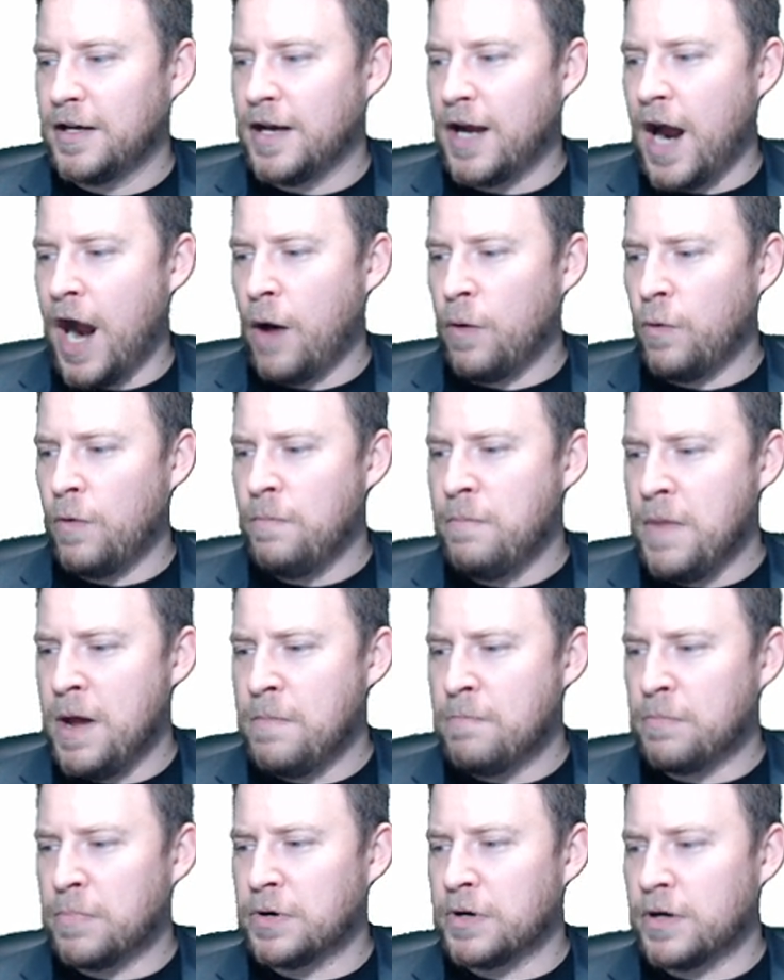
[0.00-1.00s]
I
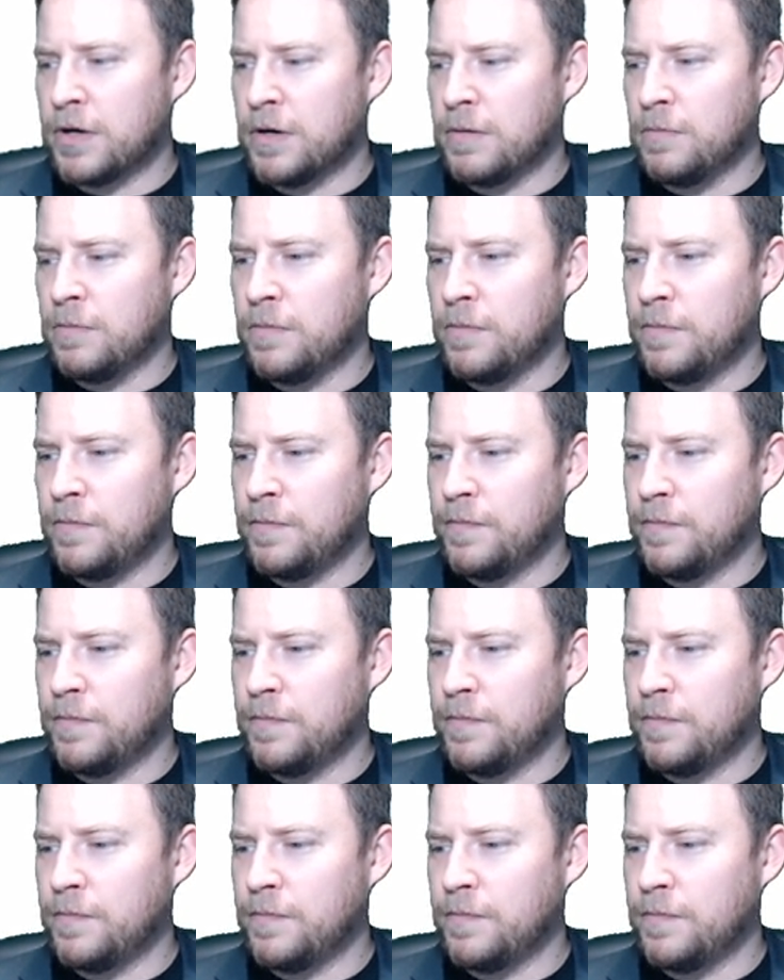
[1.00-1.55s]
remember